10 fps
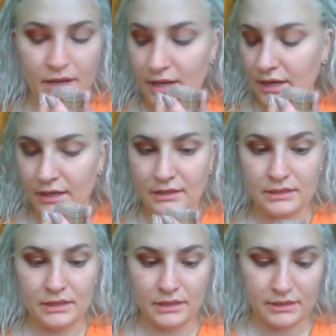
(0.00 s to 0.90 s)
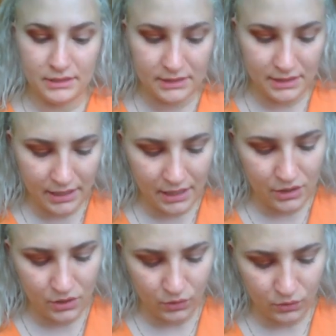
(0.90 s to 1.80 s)
And this is like a
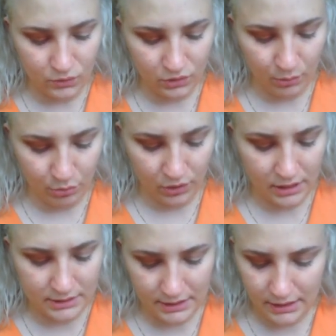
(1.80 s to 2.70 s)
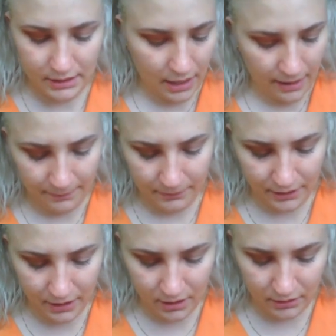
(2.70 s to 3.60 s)
gold, bronzy,
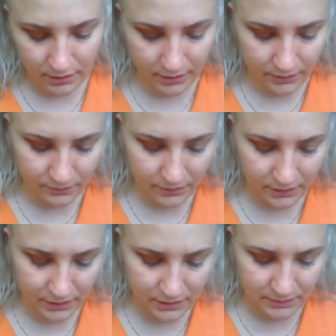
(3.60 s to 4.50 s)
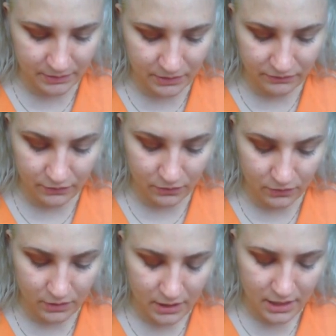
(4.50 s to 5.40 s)
coppery color. It really is
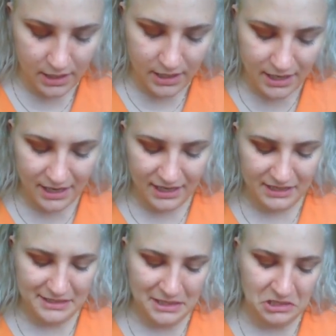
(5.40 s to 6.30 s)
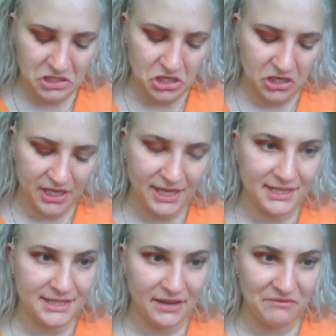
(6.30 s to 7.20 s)
beautiful. And it's not chunky.
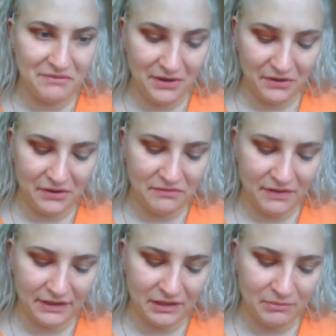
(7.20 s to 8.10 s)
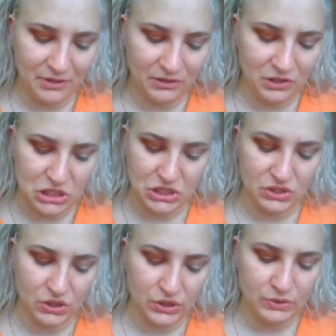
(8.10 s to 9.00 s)
It's like very finely milled. It's just
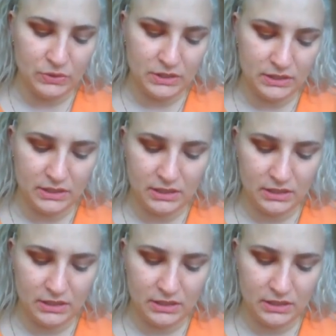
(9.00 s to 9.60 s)
loose.